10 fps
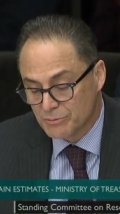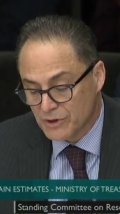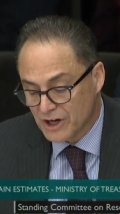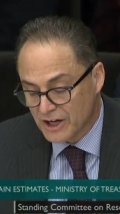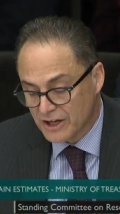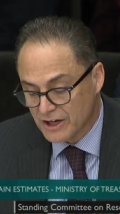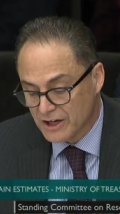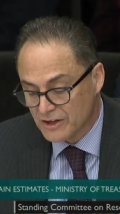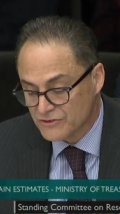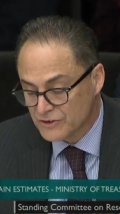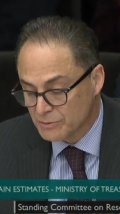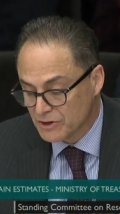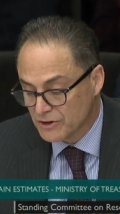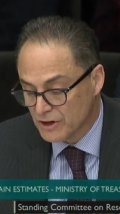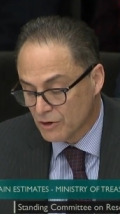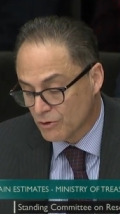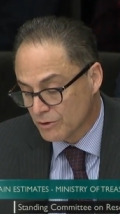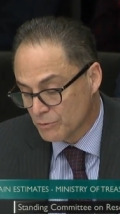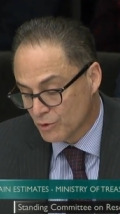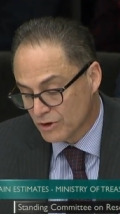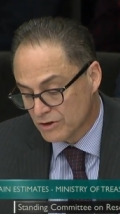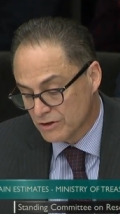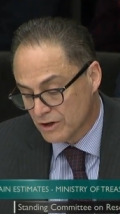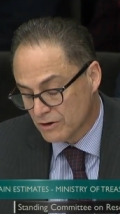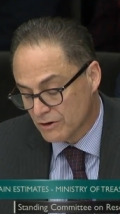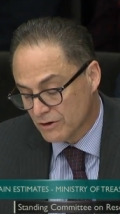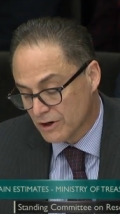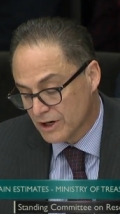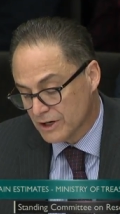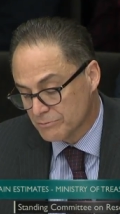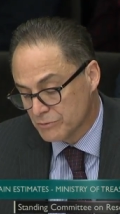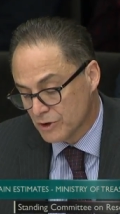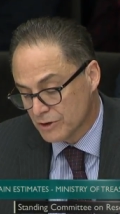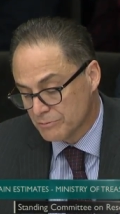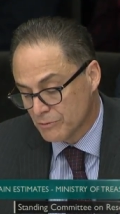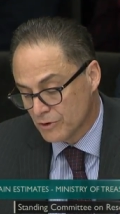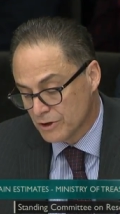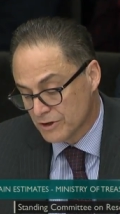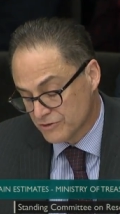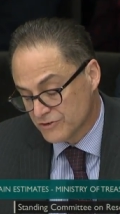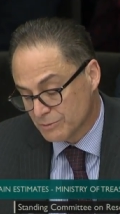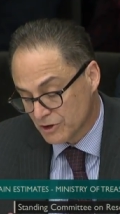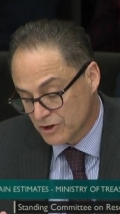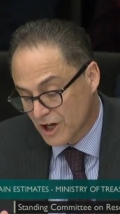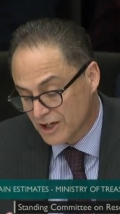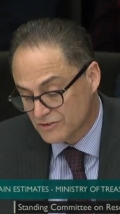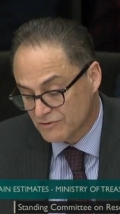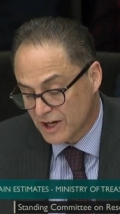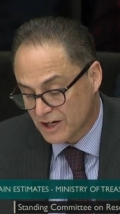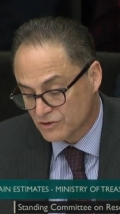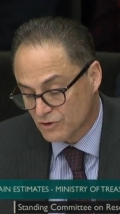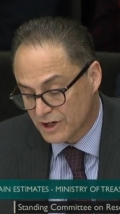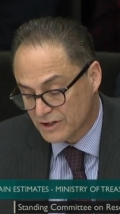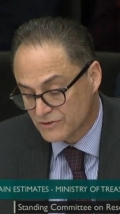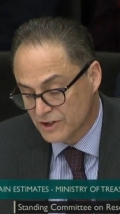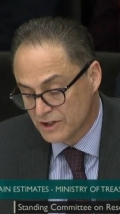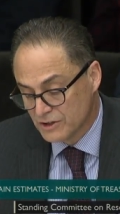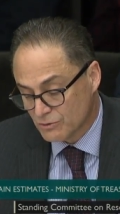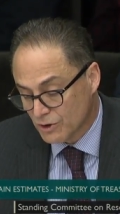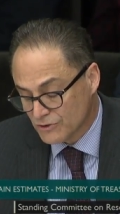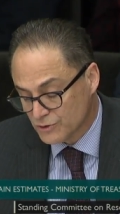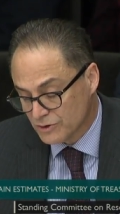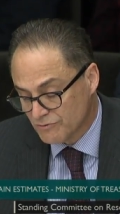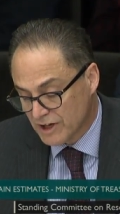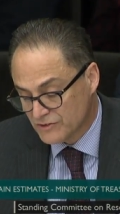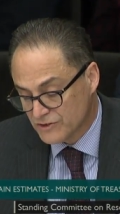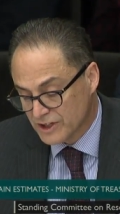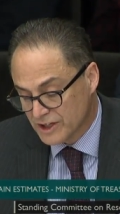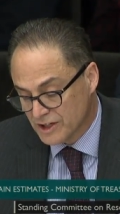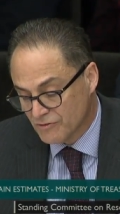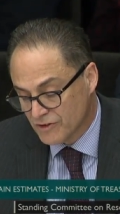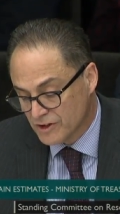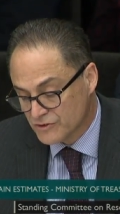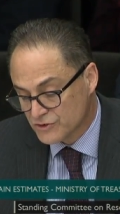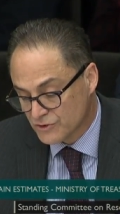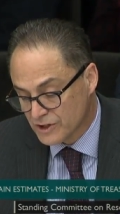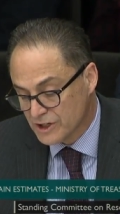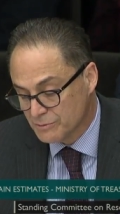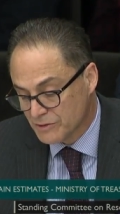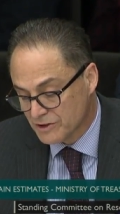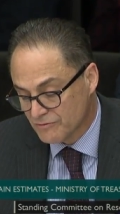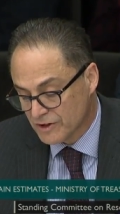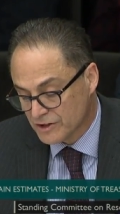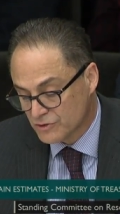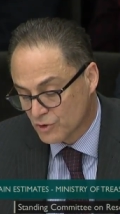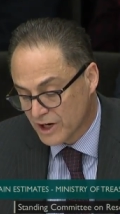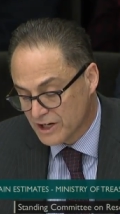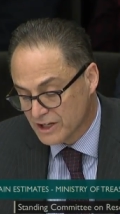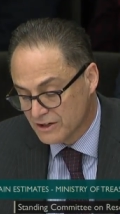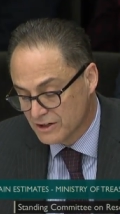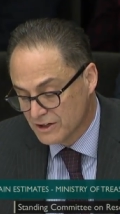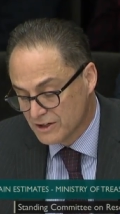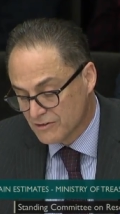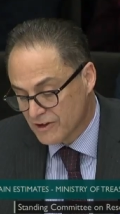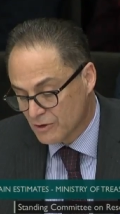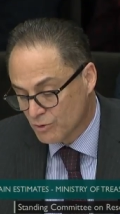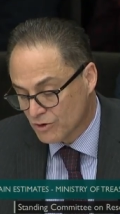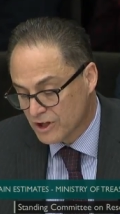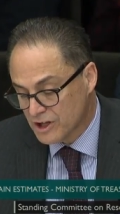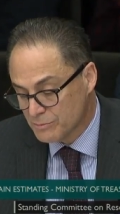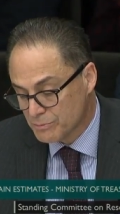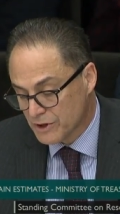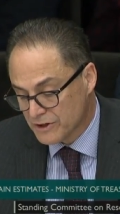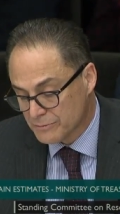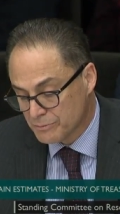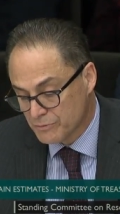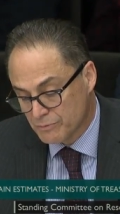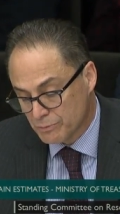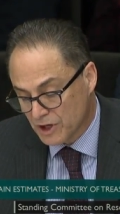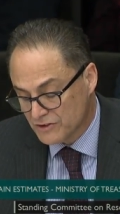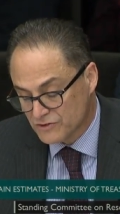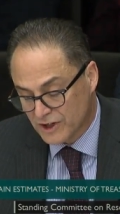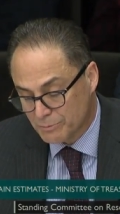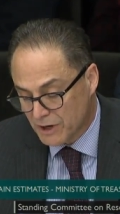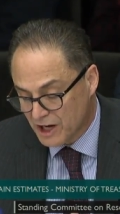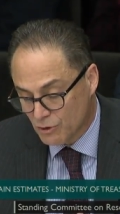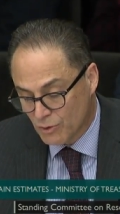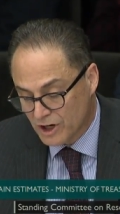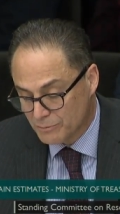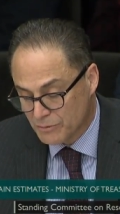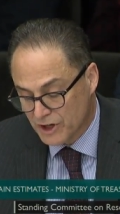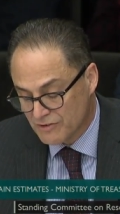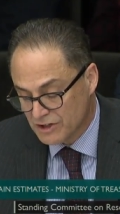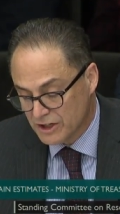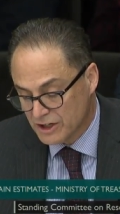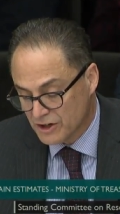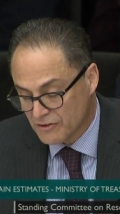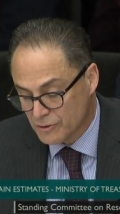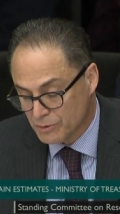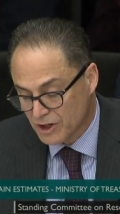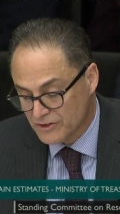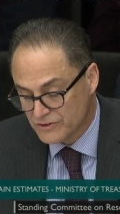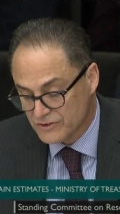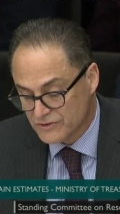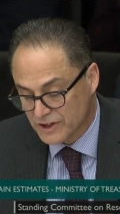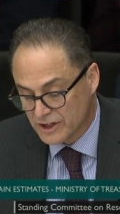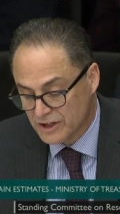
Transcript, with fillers: by uh, similar or more or uh, uh, uh, similar kinds of tax credits. We're also investing in the stream of uh, training that will keep uh, places like BioWare and Benevity and other places